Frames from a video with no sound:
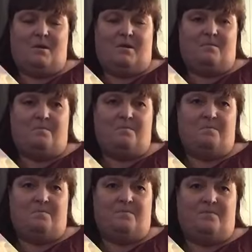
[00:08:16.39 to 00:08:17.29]
Amen.
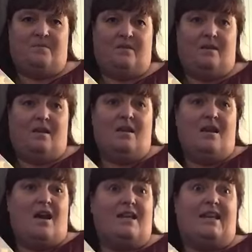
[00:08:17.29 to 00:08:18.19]

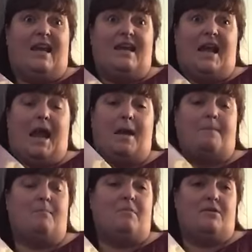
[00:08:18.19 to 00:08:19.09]
Again,
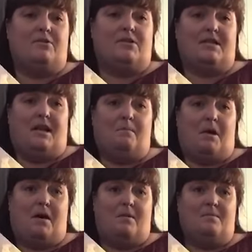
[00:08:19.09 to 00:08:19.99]
happy Mother's Day,
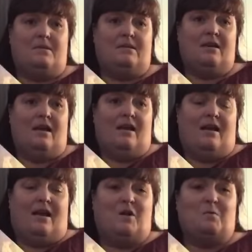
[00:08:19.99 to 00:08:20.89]
moms.
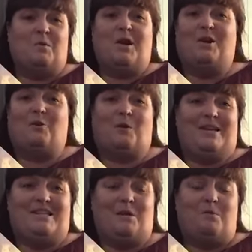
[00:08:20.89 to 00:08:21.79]
I hope you had a
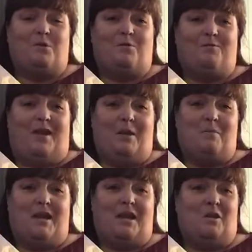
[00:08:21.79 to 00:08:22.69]
great day with your
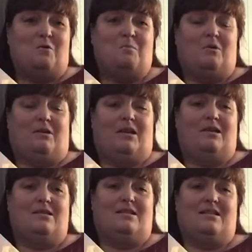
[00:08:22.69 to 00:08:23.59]
family. I hope your
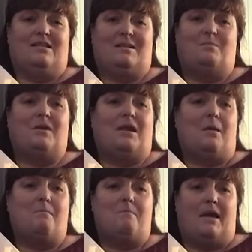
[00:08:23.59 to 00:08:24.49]
kids did
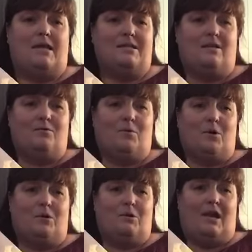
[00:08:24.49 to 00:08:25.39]
something amazing
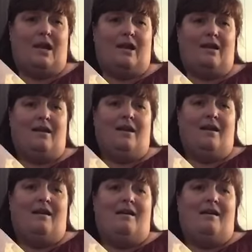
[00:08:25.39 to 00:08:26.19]
for you today.